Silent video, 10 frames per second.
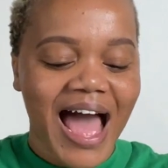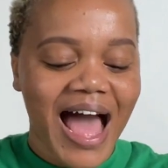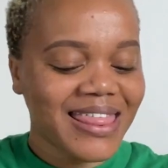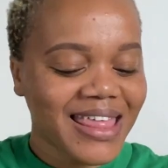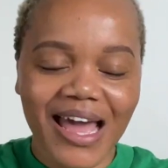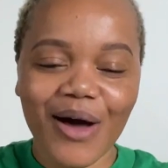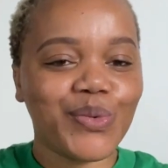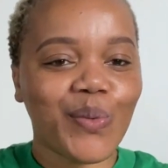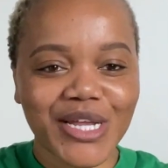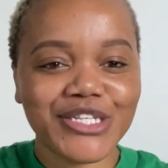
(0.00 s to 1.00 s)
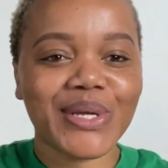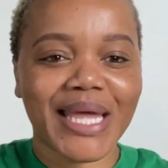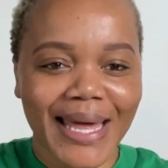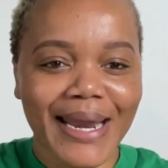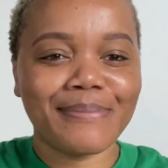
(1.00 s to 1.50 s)
I think I would want to
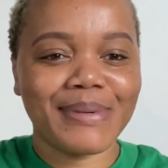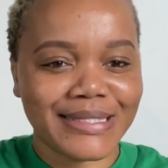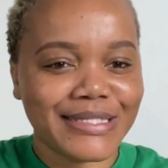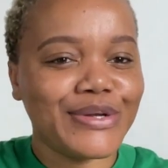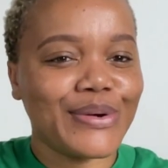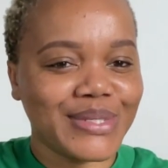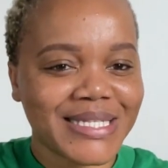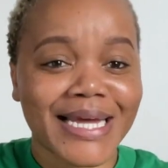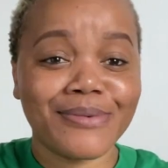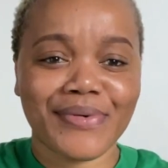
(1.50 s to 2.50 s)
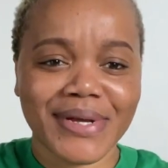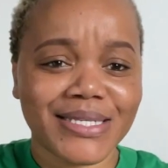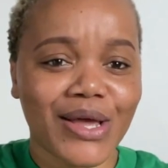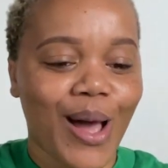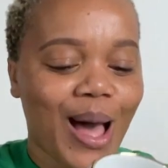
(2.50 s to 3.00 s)
get up and, you know, start
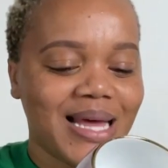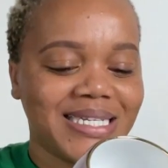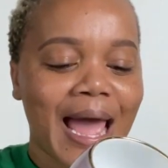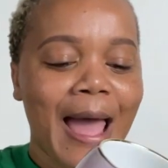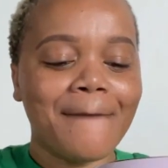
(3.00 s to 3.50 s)
praising God.